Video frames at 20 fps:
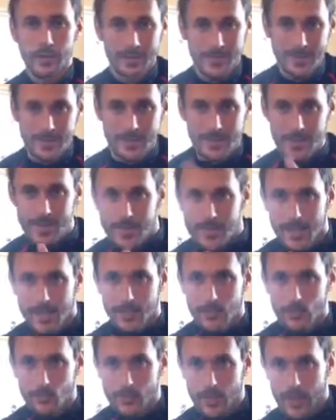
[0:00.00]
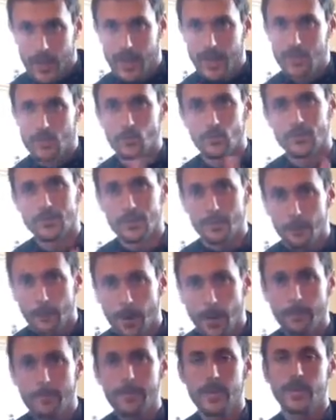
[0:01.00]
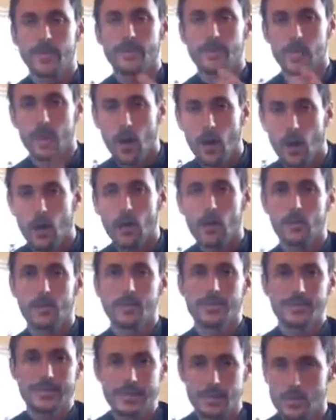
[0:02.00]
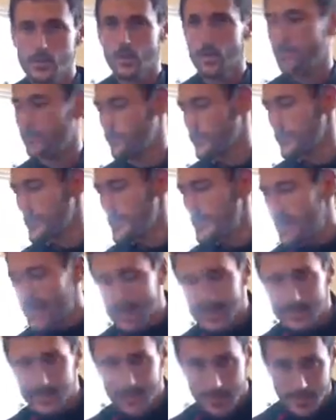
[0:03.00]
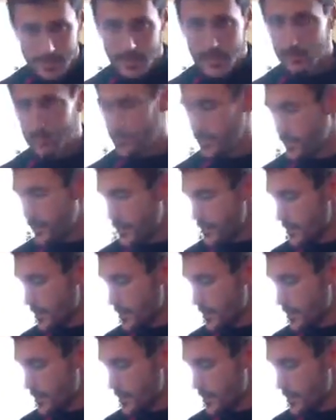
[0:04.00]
Is it this angle, that angle, is it bumpy, is it hard, is it soft, is it slippy?